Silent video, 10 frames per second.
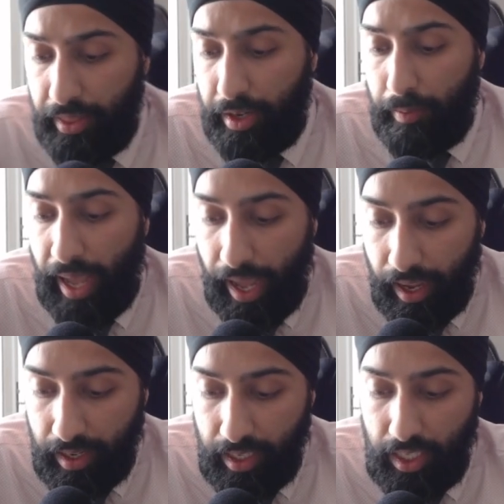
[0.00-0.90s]
Their
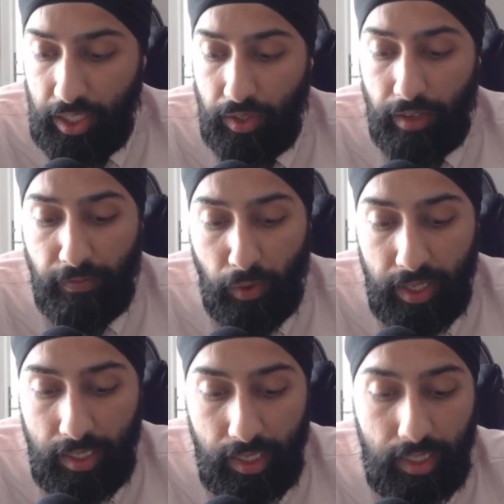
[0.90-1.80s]
PAC, so their
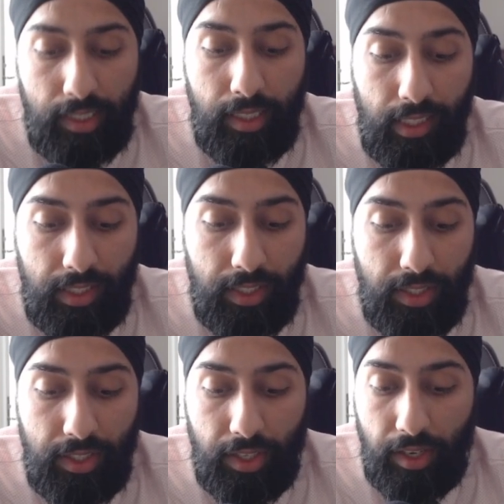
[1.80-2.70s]
voices and
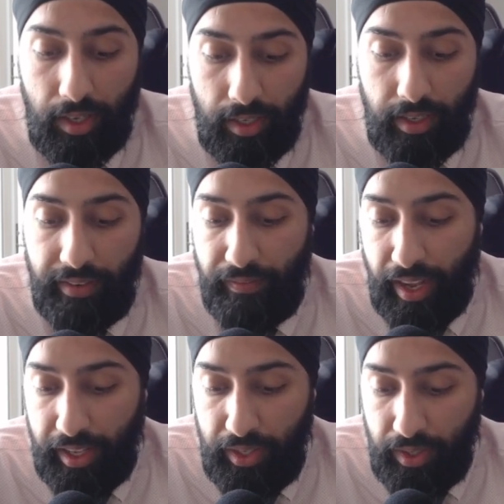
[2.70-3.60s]
concerns are heard and
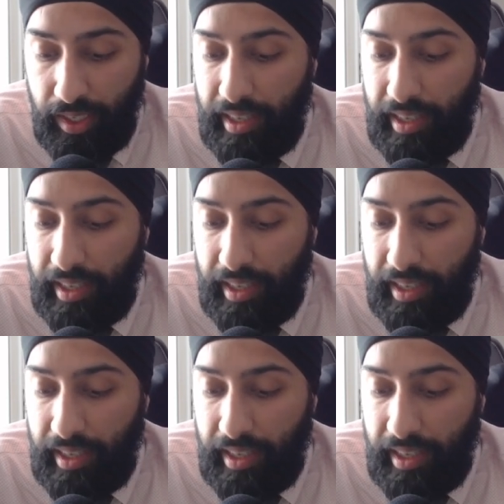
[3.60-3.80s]
valued.